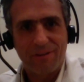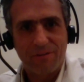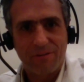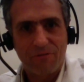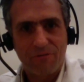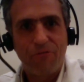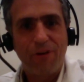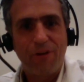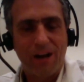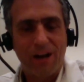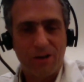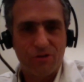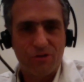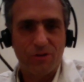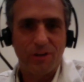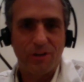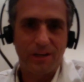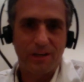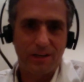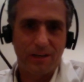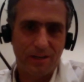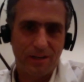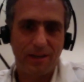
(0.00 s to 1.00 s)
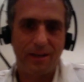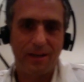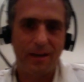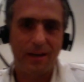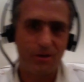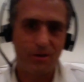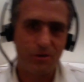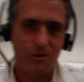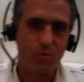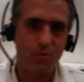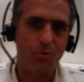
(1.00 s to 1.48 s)
functionally in
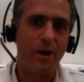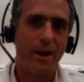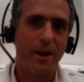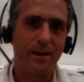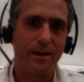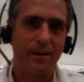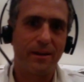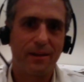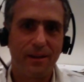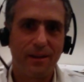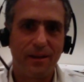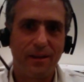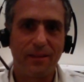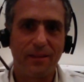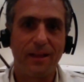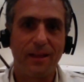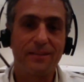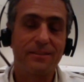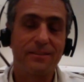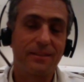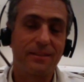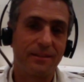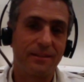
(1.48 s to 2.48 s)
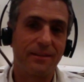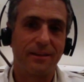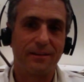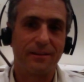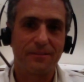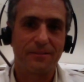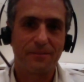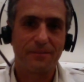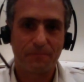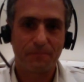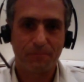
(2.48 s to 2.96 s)
a new way. And that's the
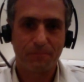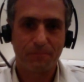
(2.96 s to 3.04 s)
ticket.